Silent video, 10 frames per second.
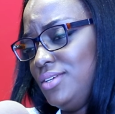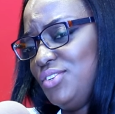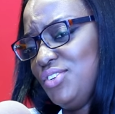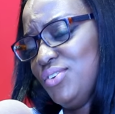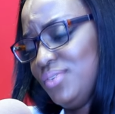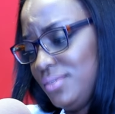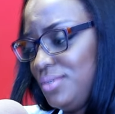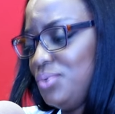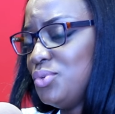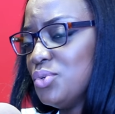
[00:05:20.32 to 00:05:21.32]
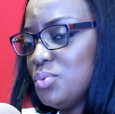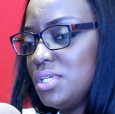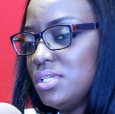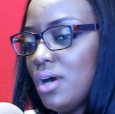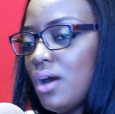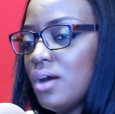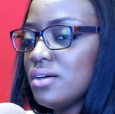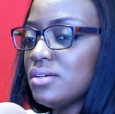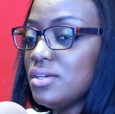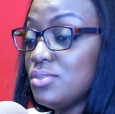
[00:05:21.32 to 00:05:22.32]
you know who you really
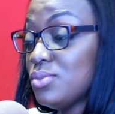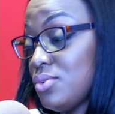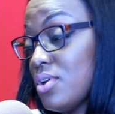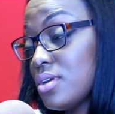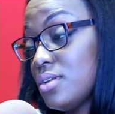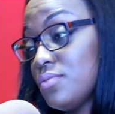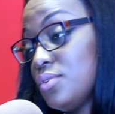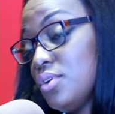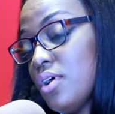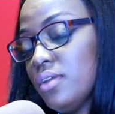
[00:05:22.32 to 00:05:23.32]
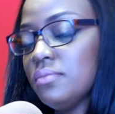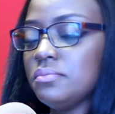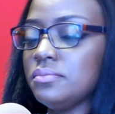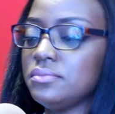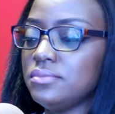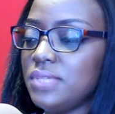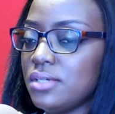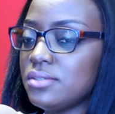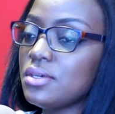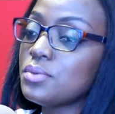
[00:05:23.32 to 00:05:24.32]
are. Okay. Are you strong enough or not? Mm-hmm.
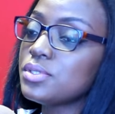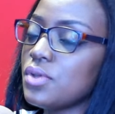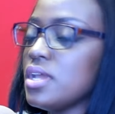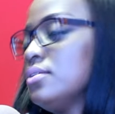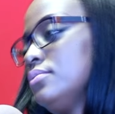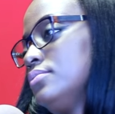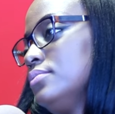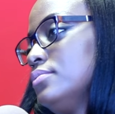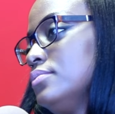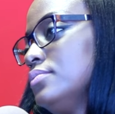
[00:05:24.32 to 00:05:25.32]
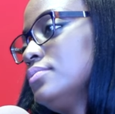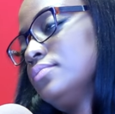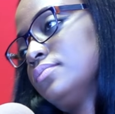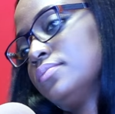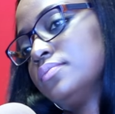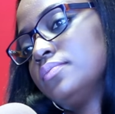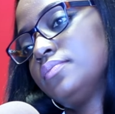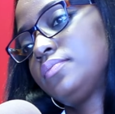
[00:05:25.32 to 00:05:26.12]
Yeah. So it was great. Okay. And